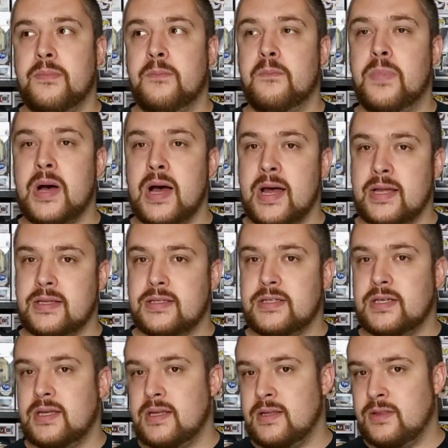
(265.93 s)

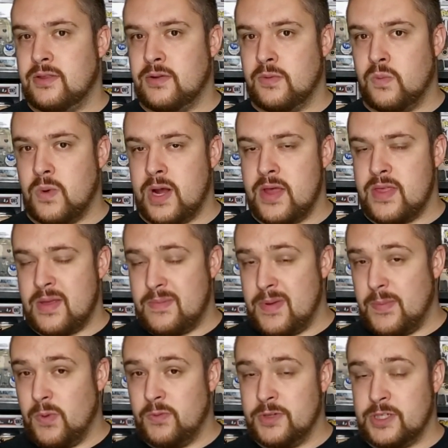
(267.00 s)
But the way that
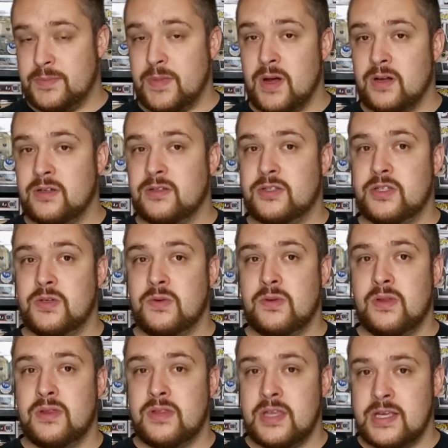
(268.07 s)
people respond
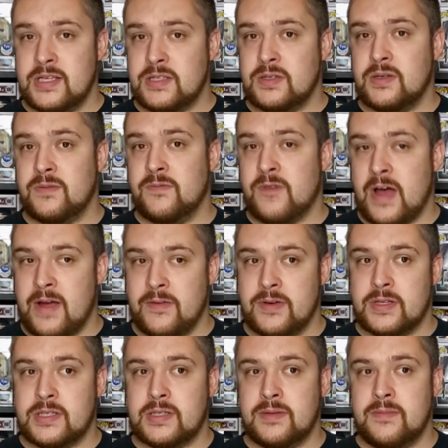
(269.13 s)
to this
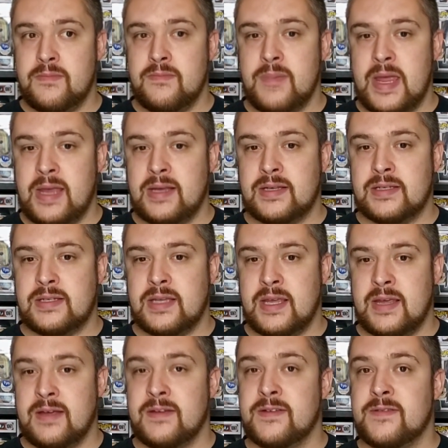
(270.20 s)
virus makes
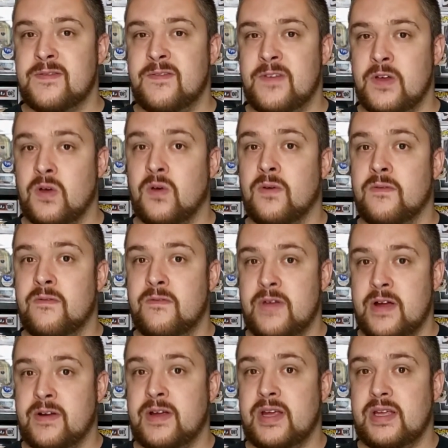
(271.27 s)
it feel
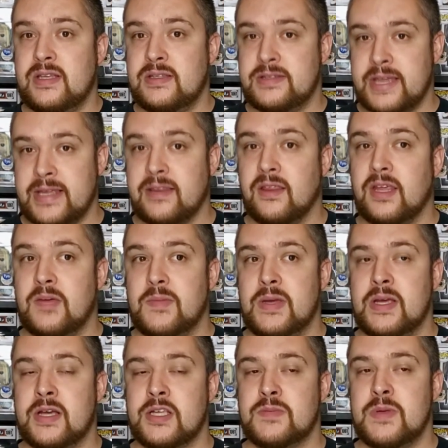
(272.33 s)
very deadly,
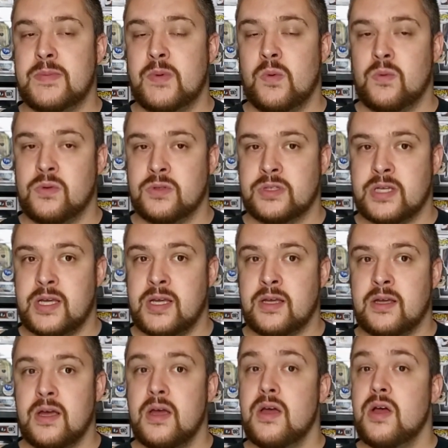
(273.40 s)
because people will
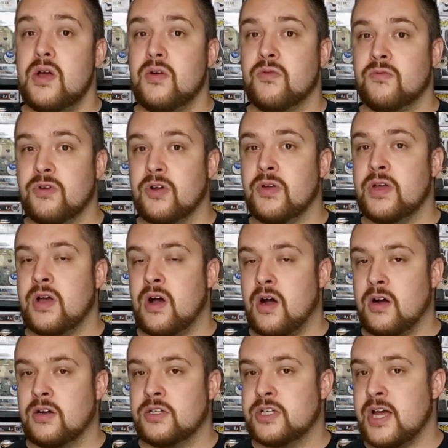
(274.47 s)
take really
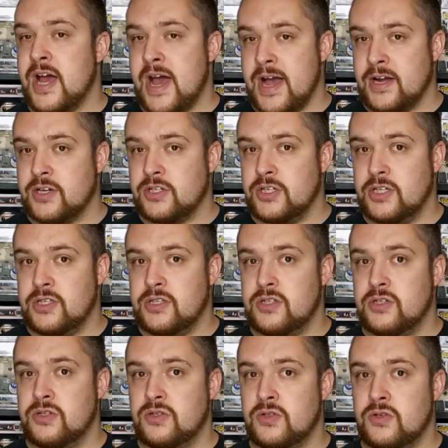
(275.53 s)
harsh
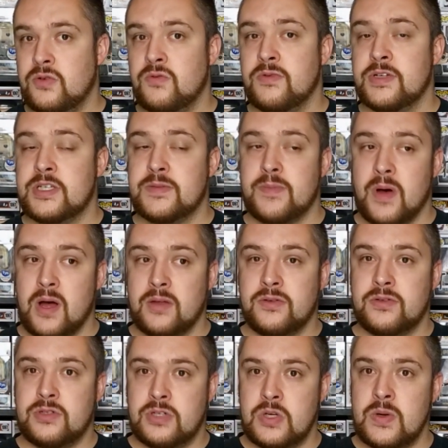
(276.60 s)
actions to
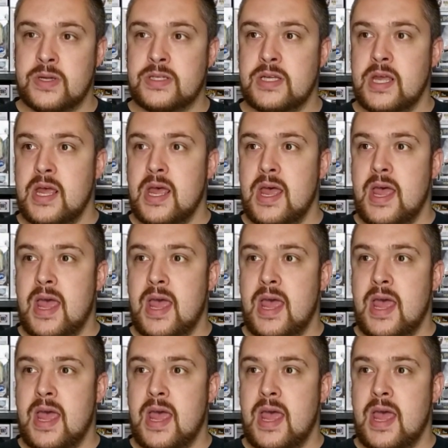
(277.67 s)
respond to it.